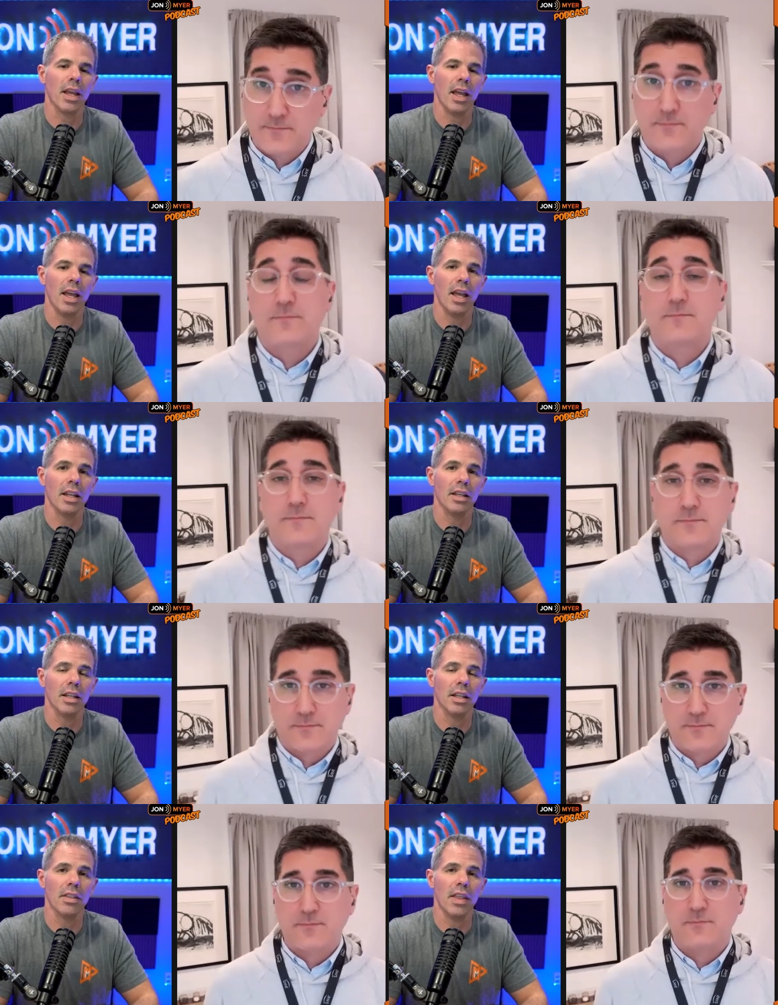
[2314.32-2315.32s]
Speaker 1: And
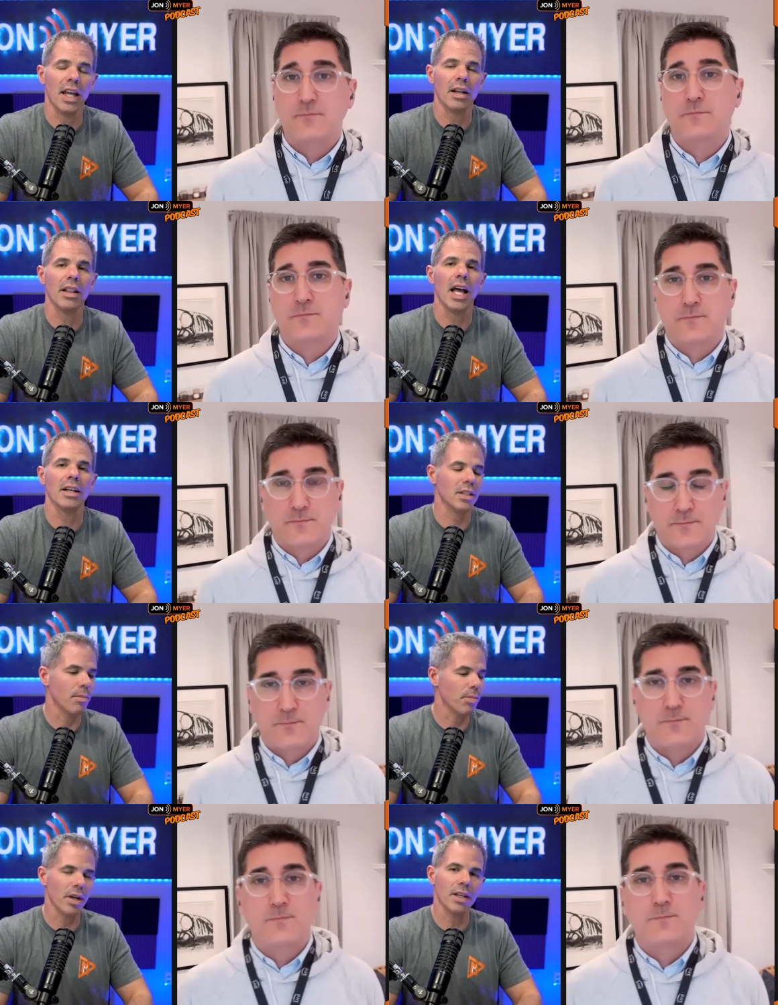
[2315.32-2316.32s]
that allows it to
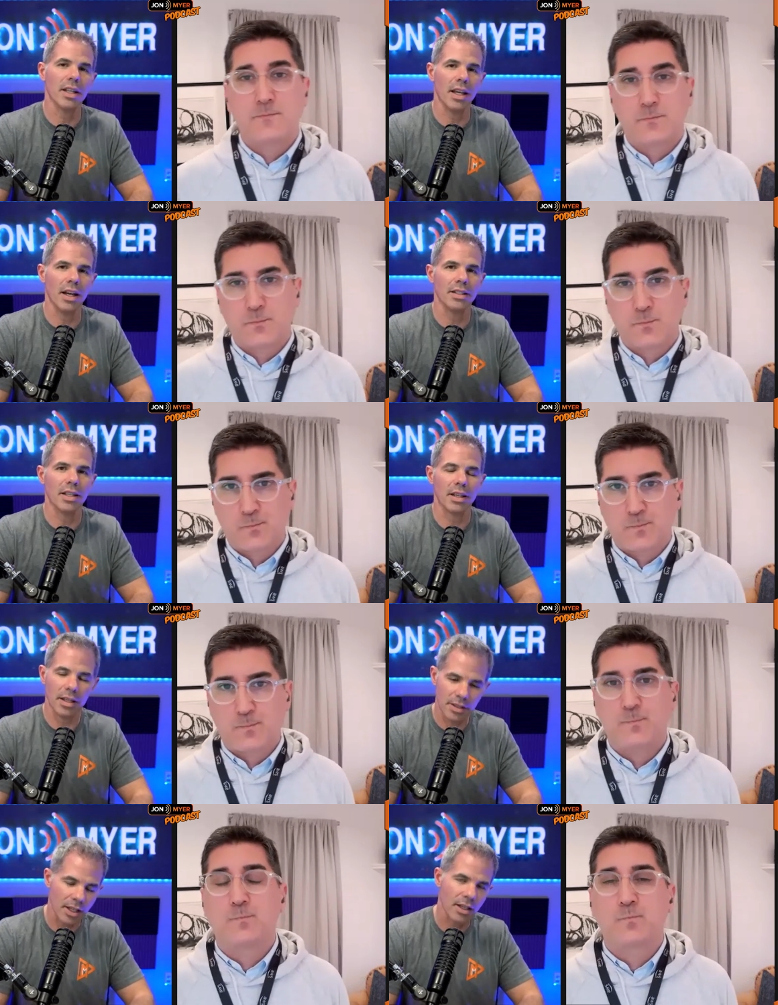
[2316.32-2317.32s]
break the ice. Like
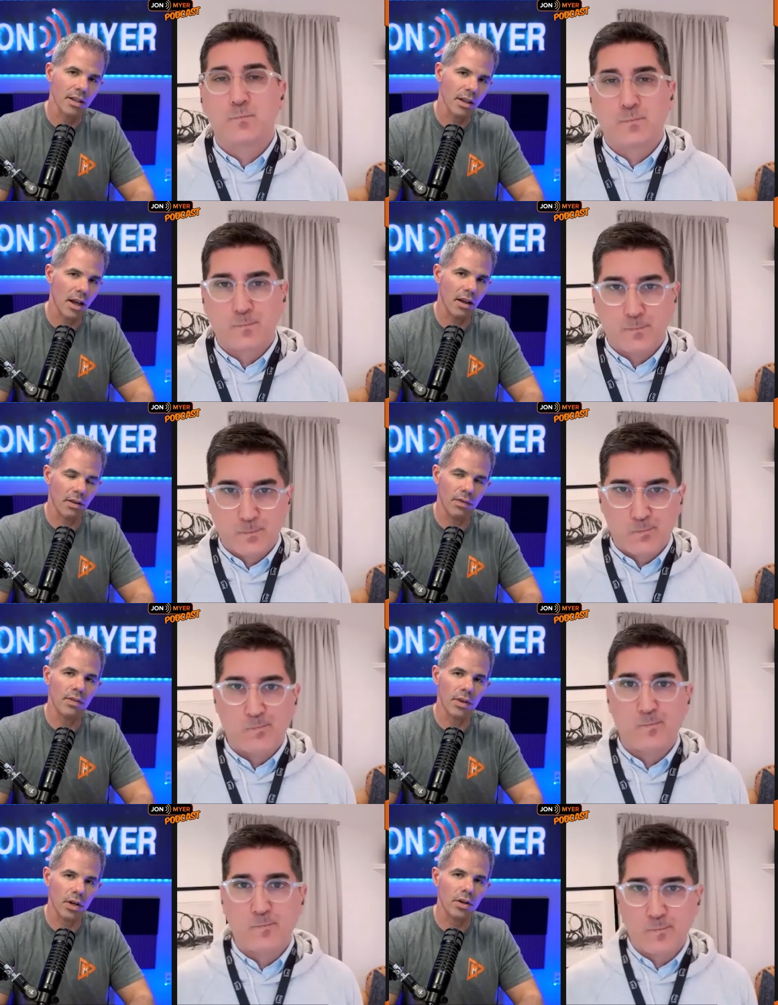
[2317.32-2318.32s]
he's like, I- I've
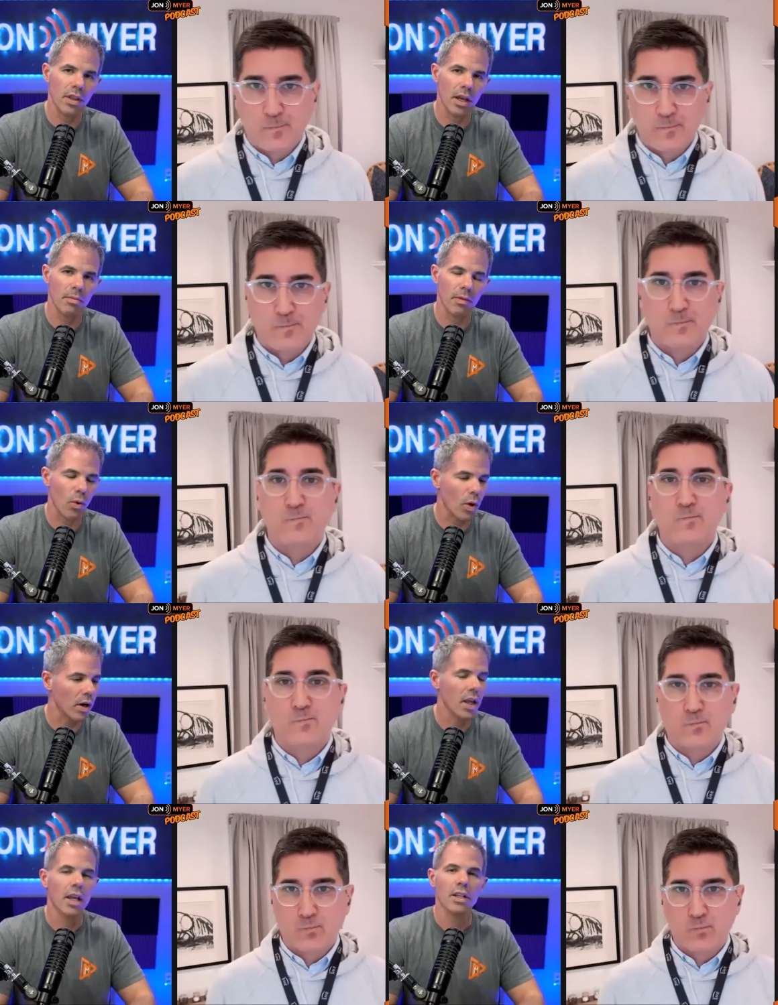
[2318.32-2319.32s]
never heard that
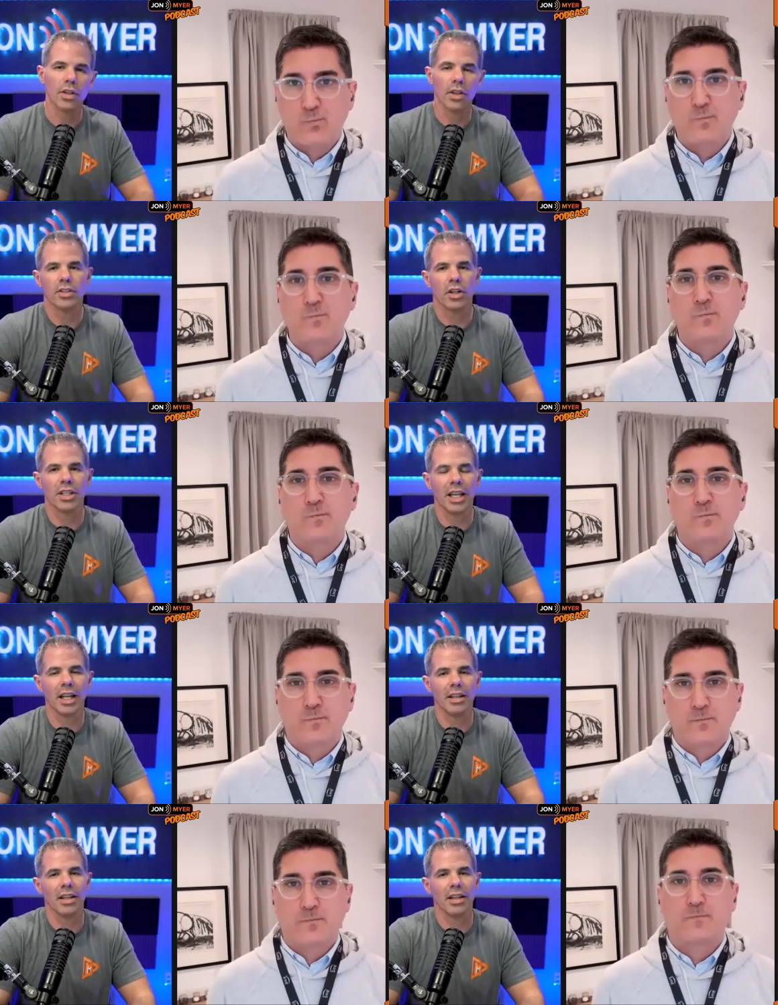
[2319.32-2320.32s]
before. So they start to get in
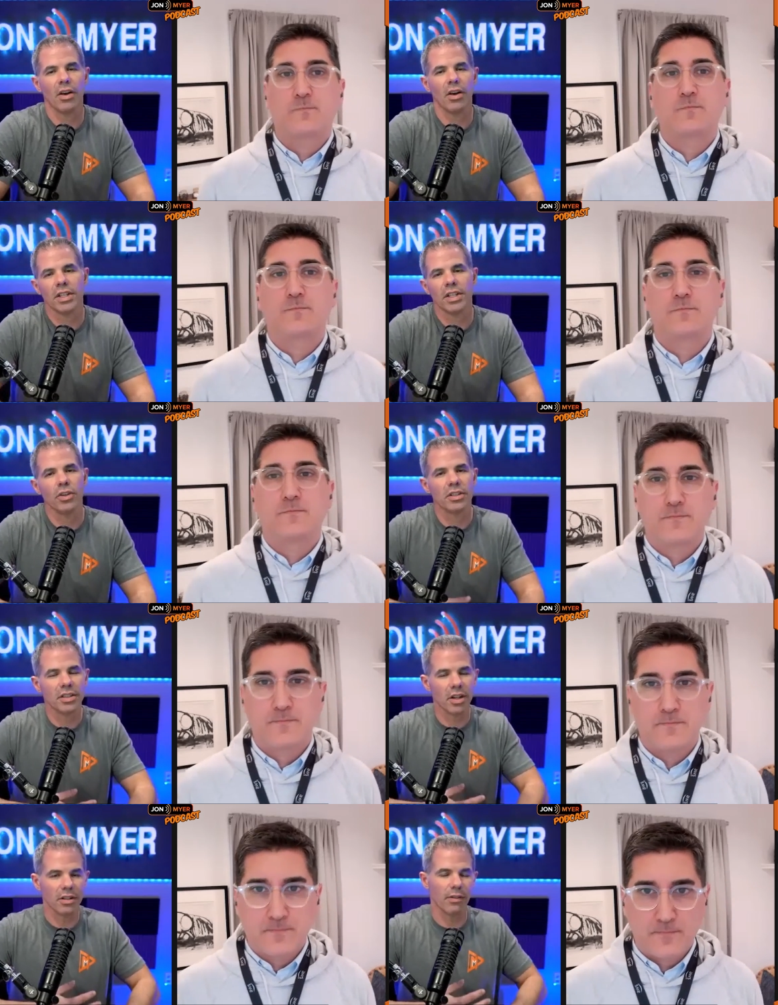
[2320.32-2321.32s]
it, and then all of a sudden you can
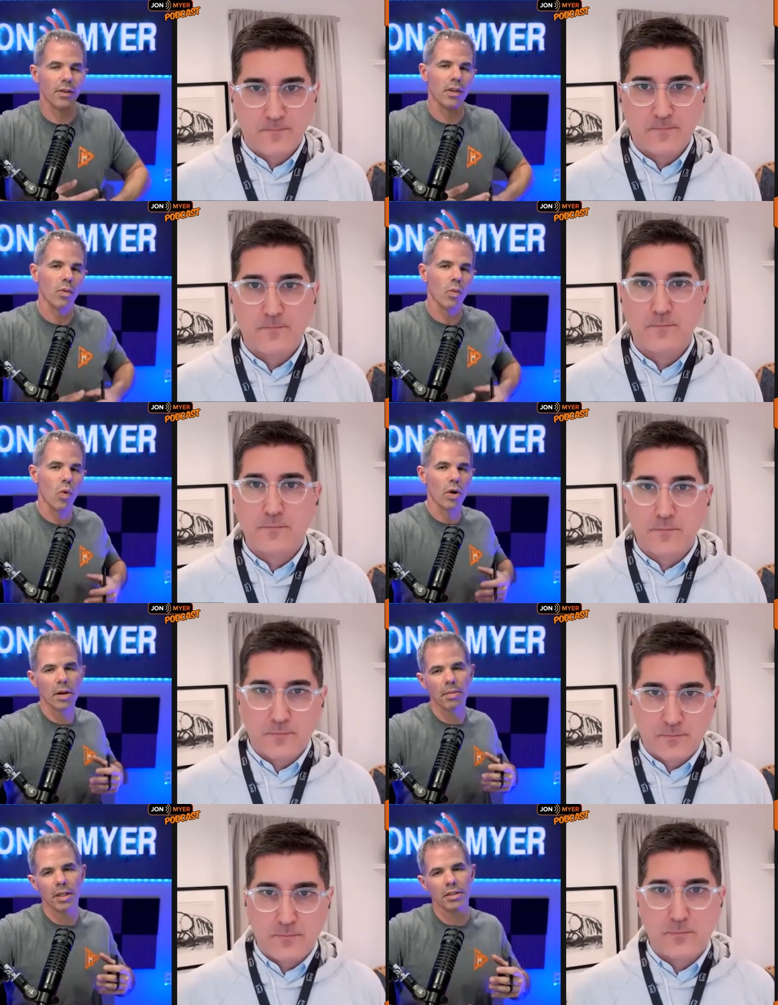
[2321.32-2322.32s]
start to feel them warm
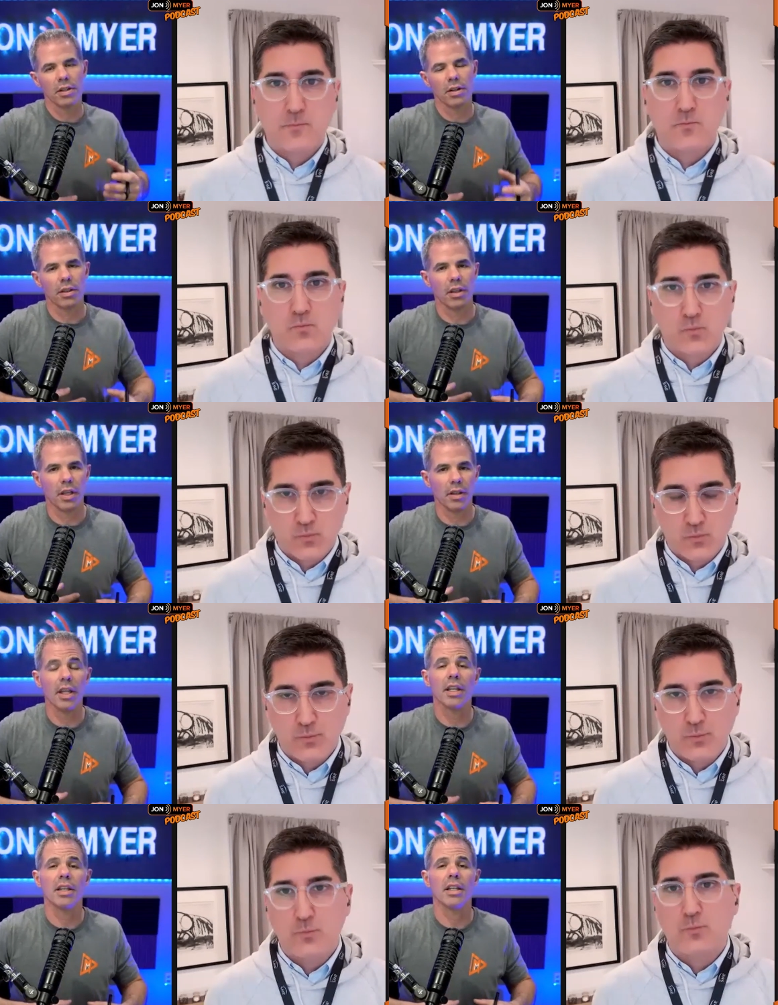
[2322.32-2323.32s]
up into their thing. And
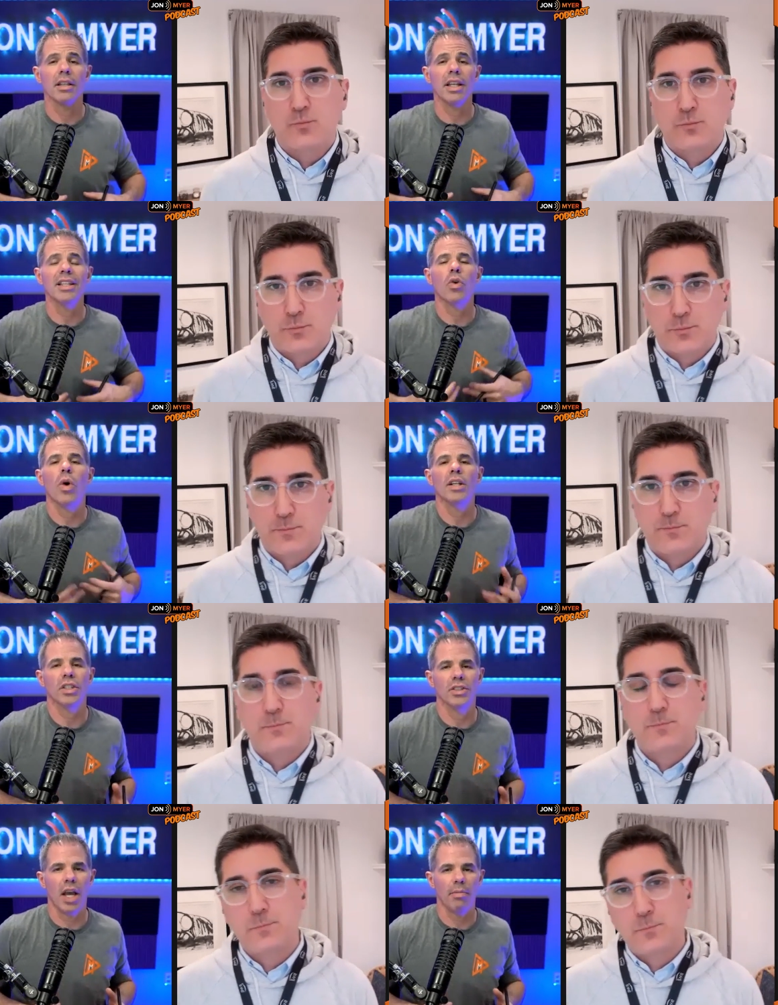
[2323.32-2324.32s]
then, then the
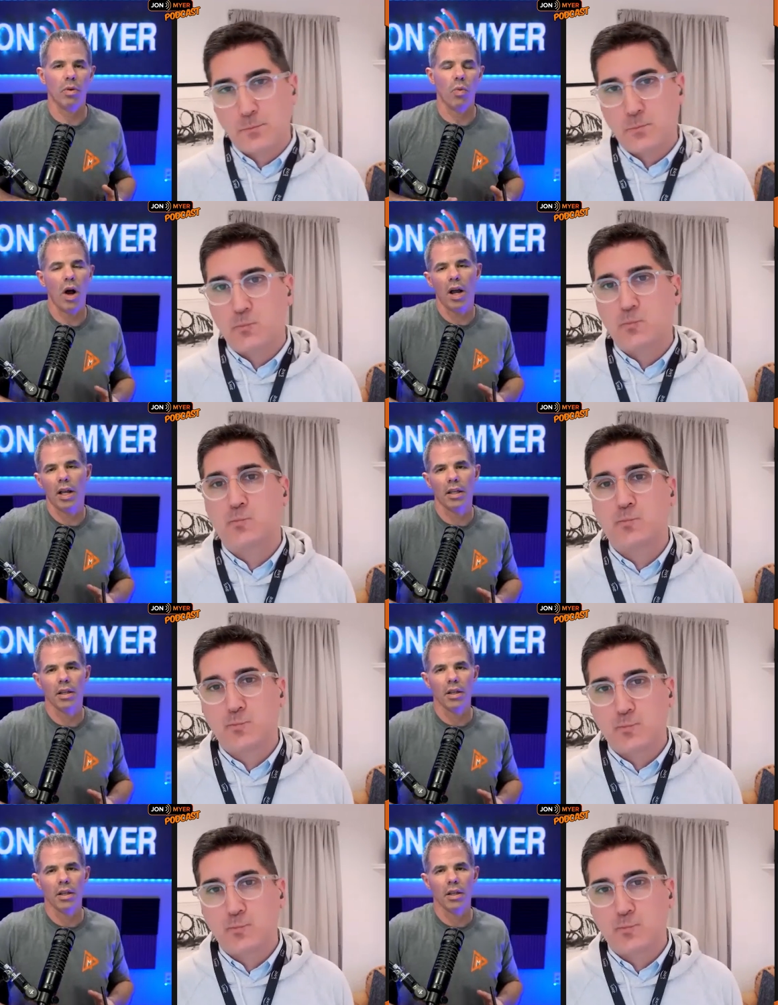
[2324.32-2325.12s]
questions happen. Why?